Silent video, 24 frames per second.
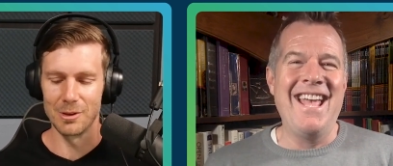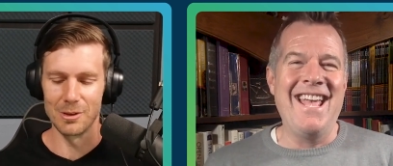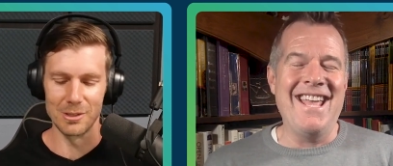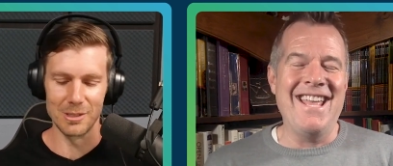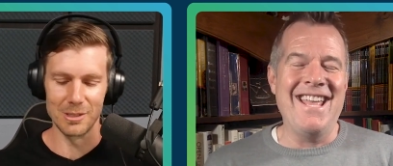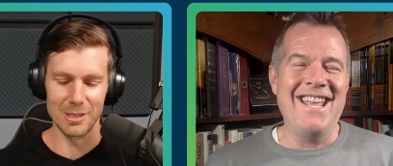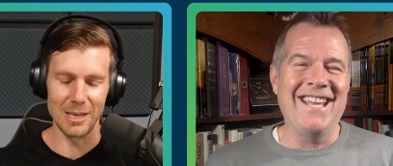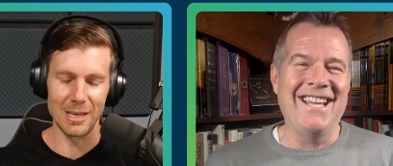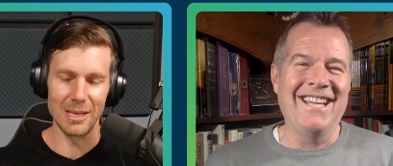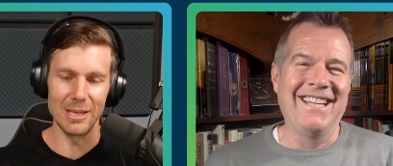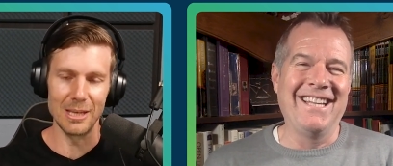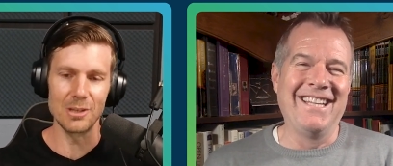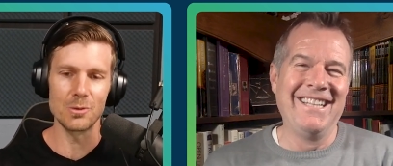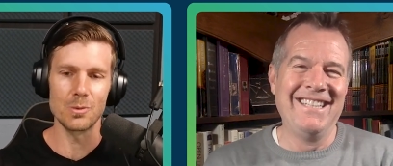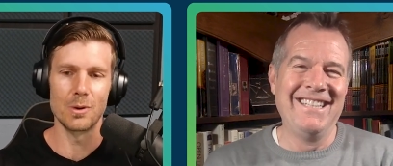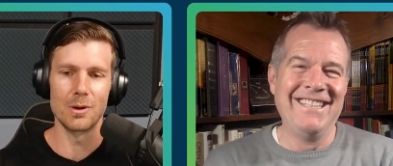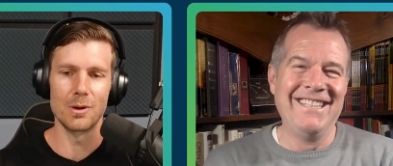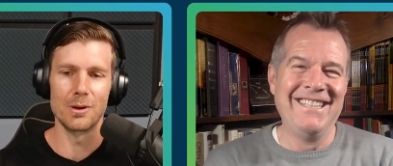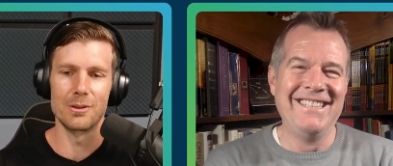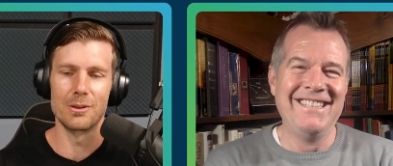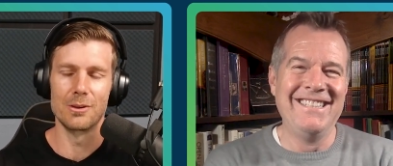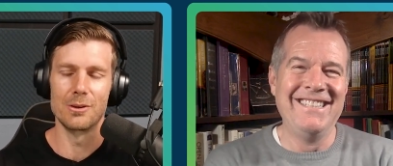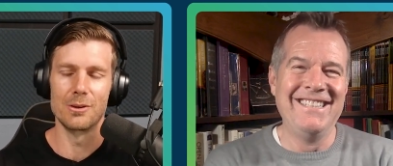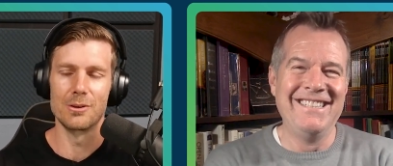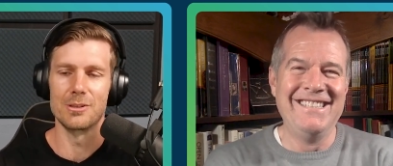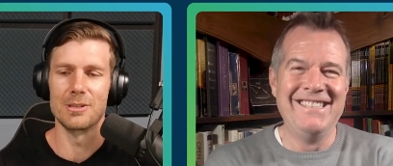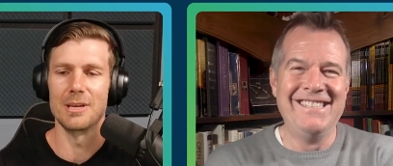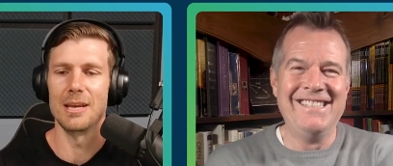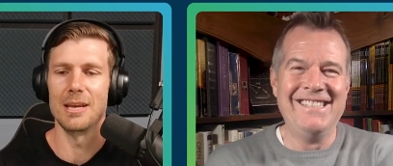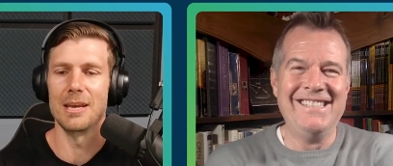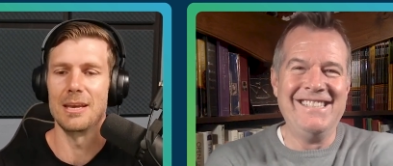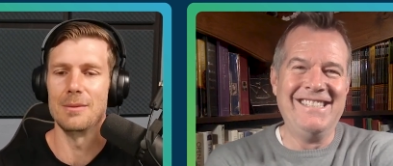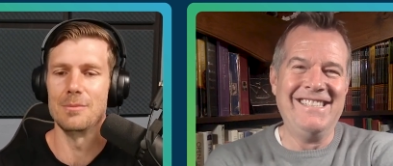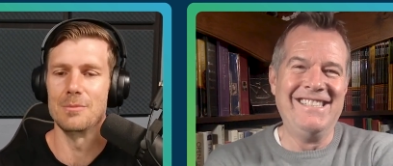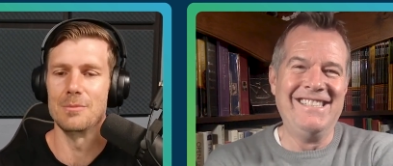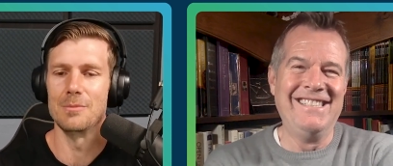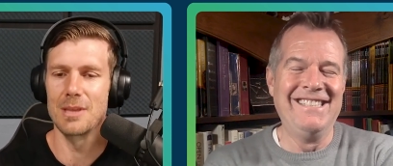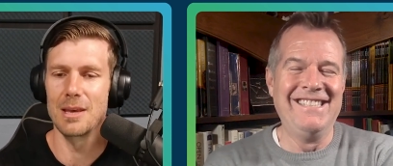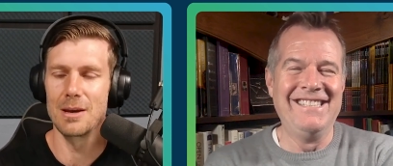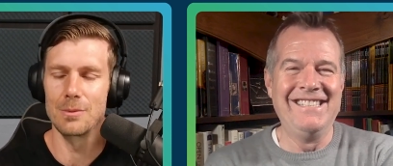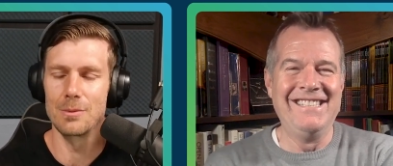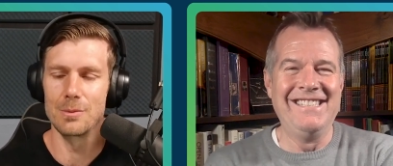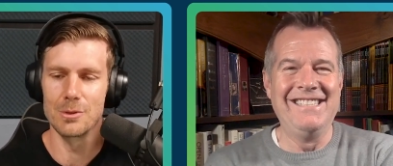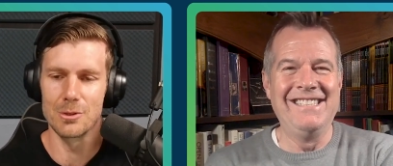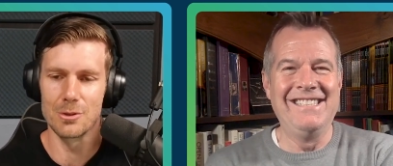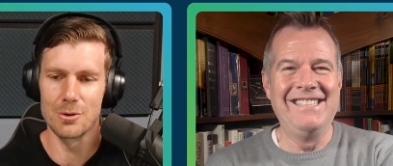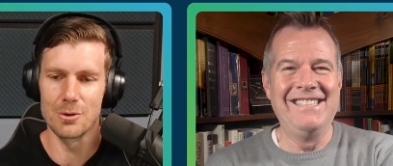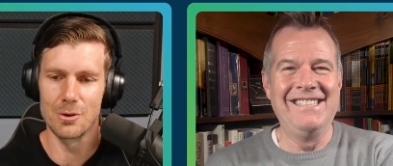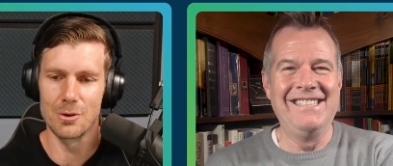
Speaker 1: because each one of those names that was